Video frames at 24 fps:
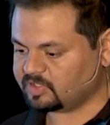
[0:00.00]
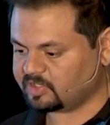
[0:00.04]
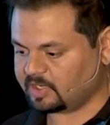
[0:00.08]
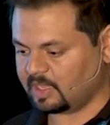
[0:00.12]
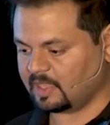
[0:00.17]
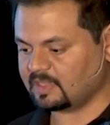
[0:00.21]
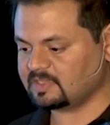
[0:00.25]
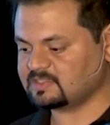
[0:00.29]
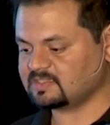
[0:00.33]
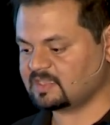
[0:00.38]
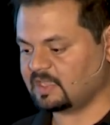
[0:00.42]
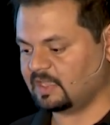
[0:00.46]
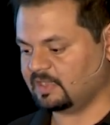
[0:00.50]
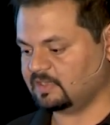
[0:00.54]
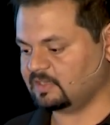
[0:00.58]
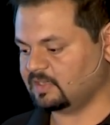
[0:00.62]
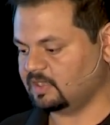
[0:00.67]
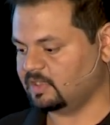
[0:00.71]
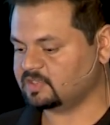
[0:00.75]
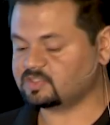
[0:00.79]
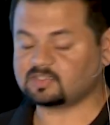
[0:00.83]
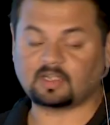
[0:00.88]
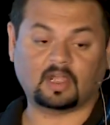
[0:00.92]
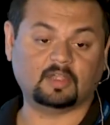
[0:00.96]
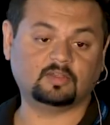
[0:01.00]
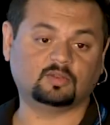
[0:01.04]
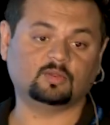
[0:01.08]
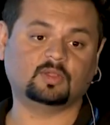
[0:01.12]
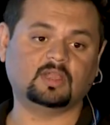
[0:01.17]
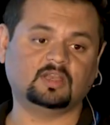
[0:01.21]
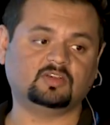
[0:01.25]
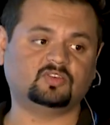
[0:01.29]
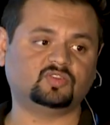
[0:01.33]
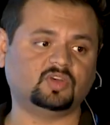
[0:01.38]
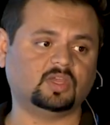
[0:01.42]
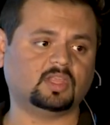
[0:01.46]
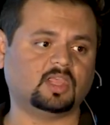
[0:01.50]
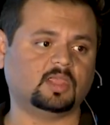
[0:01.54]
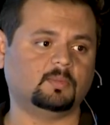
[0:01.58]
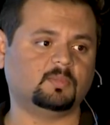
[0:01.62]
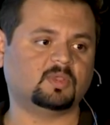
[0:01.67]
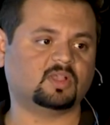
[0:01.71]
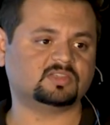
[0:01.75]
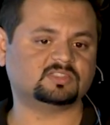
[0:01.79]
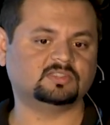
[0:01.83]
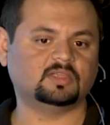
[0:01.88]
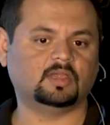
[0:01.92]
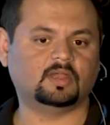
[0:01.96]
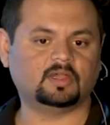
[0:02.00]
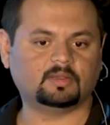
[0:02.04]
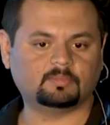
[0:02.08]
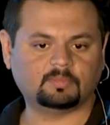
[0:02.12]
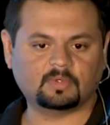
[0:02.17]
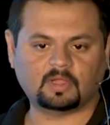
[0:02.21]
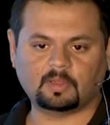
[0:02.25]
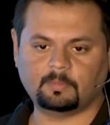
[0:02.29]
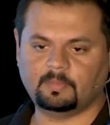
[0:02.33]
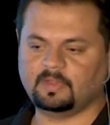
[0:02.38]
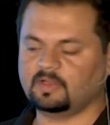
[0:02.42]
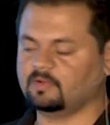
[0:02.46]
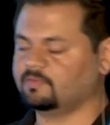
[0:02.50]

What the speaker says: things start to get tricky because there are a bit